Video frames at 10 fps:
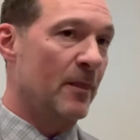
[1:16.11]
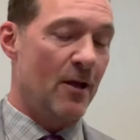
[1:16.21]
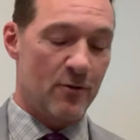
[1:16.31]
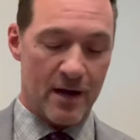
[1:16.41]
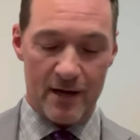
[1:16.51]

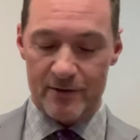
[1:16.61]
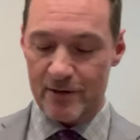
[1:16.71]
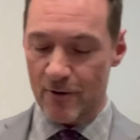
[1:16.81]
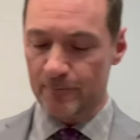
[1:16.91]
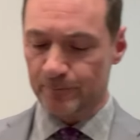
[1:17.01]
Okay,
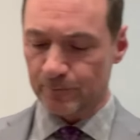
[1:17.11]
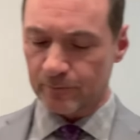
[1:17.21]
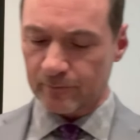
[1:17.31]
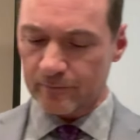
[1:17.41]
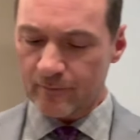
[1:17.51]
so
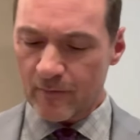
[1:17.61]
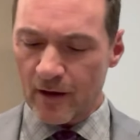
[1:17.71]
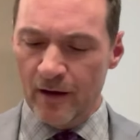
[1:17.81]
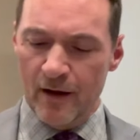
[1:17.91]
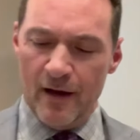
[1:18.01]

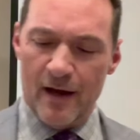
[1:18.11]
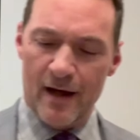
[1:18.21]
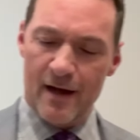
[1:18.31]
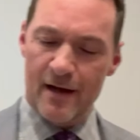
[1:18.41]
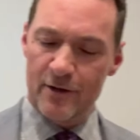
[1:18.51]

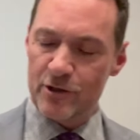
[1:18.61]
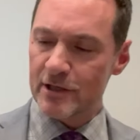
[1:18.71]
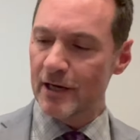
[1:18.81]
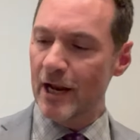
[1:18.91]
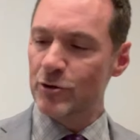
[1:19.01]
uh, just
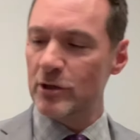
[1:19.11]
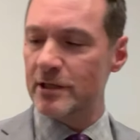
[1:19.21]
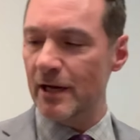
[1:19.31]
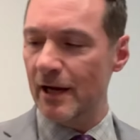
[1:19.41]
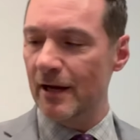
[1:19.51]
an
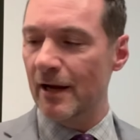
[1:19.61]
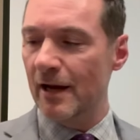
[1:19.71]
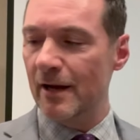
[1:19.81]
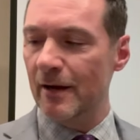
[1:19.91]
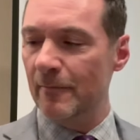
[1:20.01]
interesting
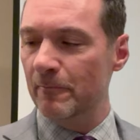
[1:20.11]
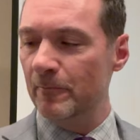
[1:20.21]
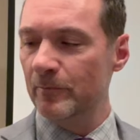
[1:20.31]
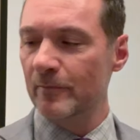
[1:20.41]
um,